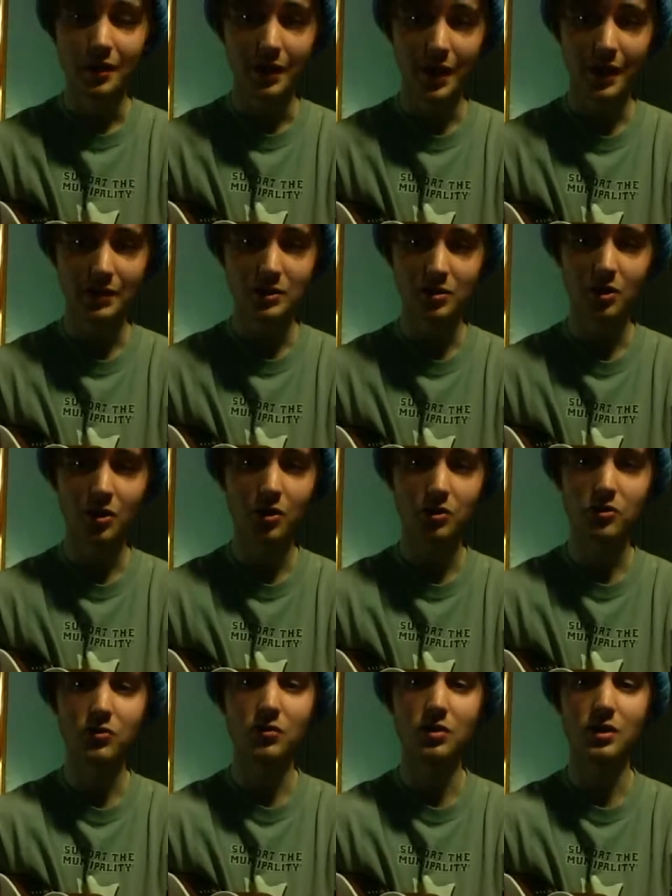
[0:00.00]
that's all
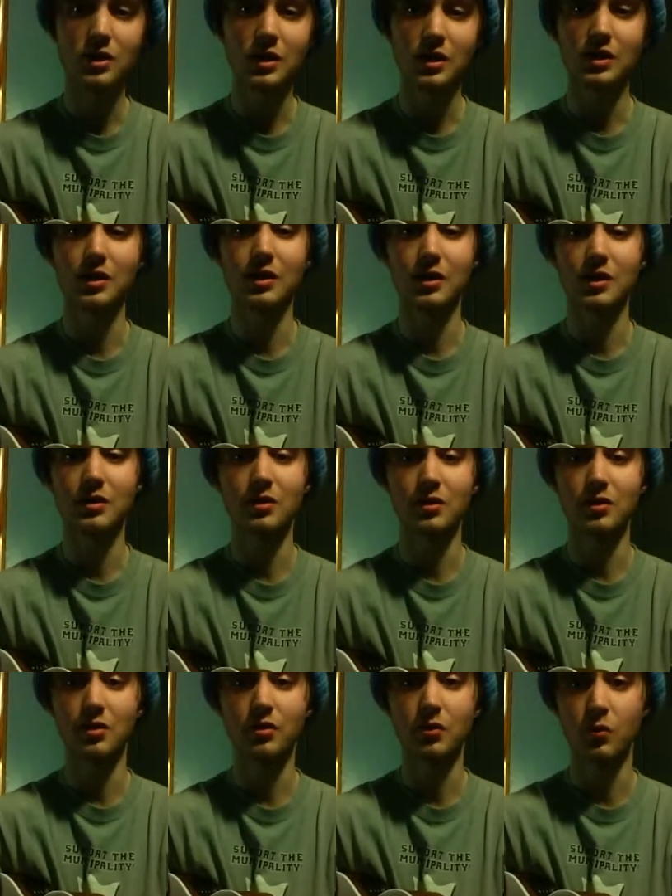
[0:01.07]
you need
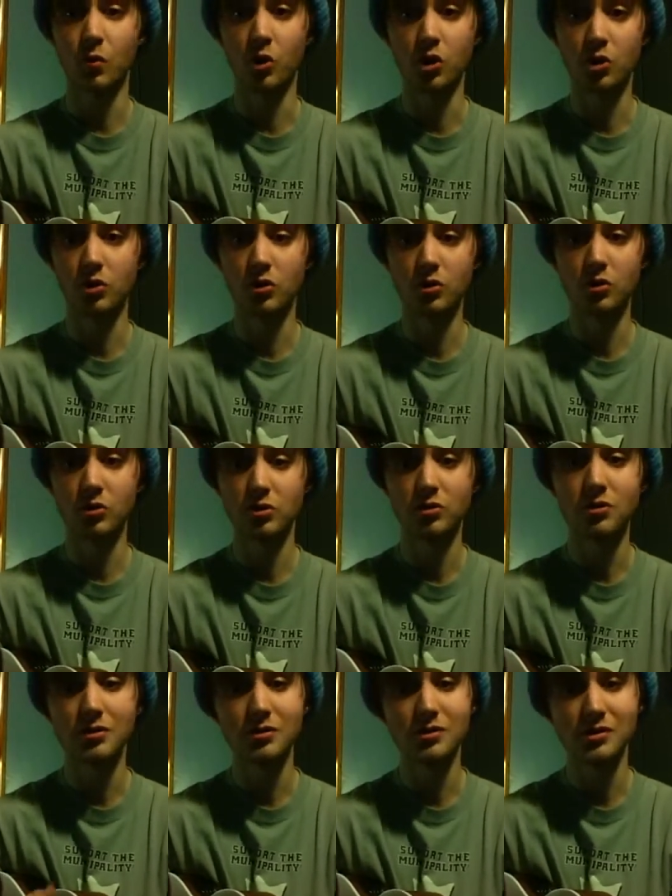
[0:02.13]
in the world.